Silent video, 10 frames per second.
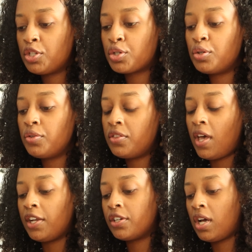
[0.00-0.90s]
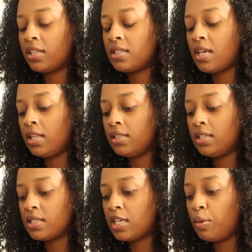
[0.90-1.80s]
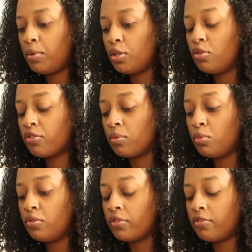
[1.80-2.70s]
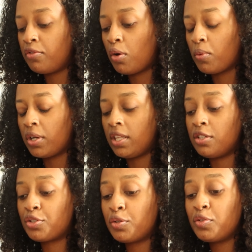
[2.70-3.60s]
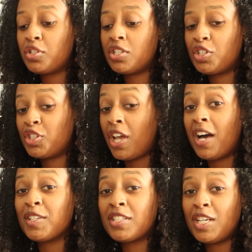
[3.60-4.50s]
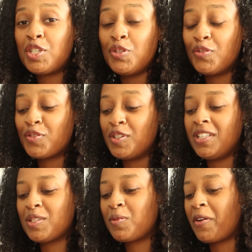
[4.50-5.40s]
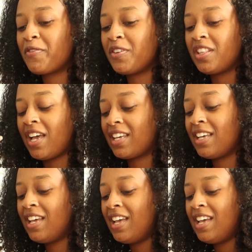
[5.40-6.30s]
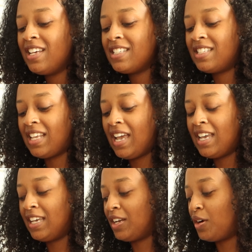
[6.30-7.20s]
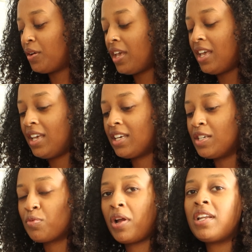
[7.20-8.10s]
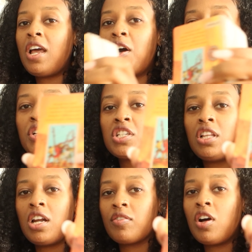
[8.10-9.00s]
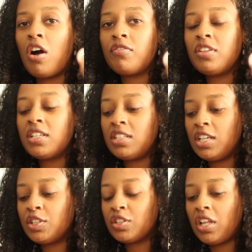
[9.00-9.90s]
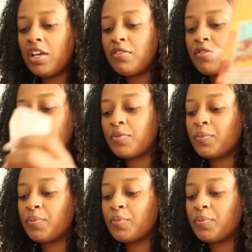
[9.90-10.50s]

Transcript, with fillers: truth that you're not telling is keeping you from moving forward and the truth shall set you free that's what i feel like saying okay because right now there's a lot of conflict in your life